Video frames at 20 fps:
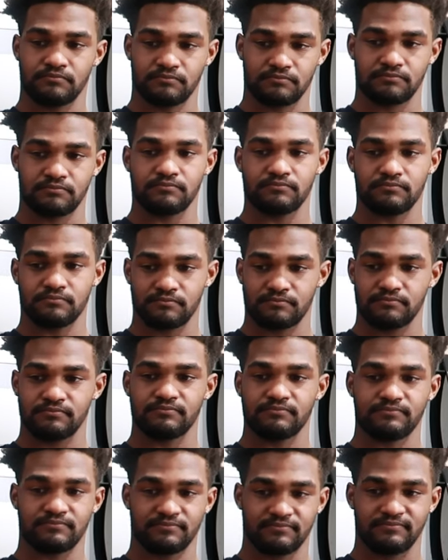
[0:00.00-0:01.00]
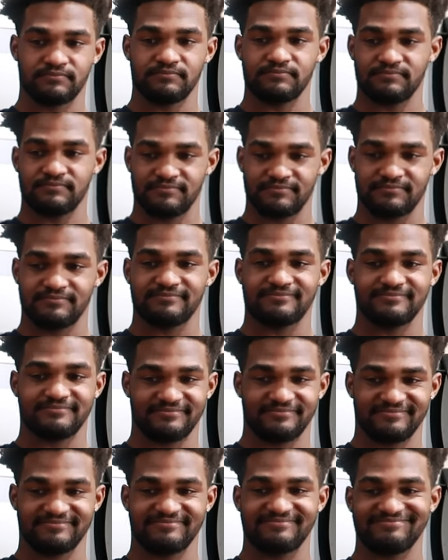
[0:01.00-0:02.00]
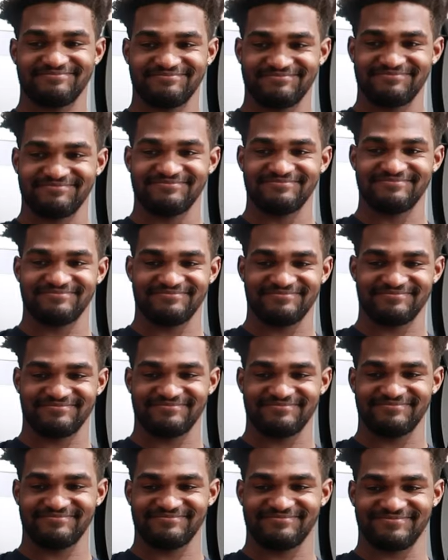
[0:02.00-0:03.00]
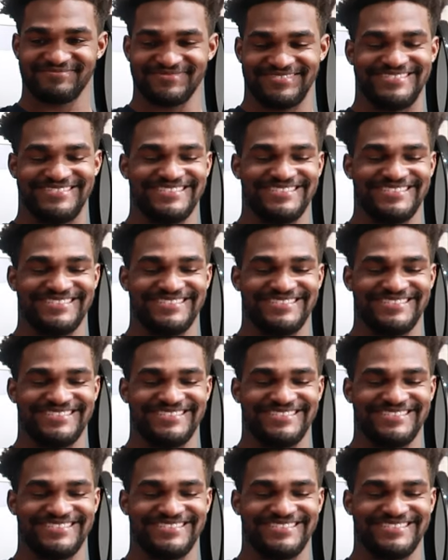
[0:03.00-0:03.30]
This person isn't speaking.